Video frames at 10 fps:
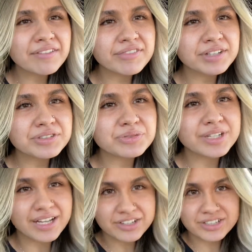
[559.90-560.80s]
Victor's
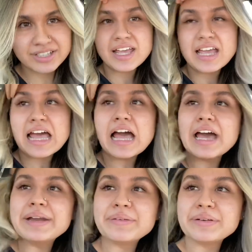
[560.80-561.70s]
reaction.
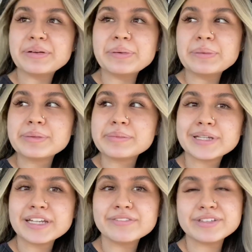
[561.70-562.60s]
I don't know
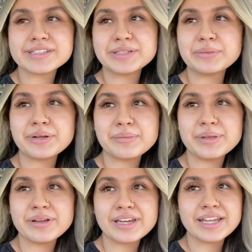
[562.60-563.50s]
if he's gonna wanna
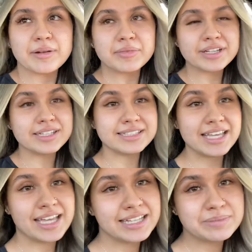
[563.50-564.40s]
be on camera because he
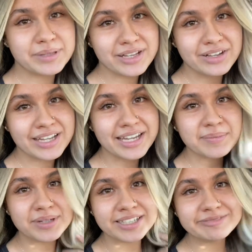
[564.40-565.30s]
hates being on
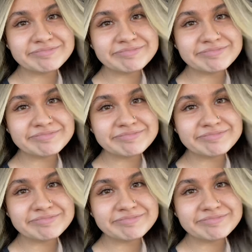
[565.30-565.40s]
camera.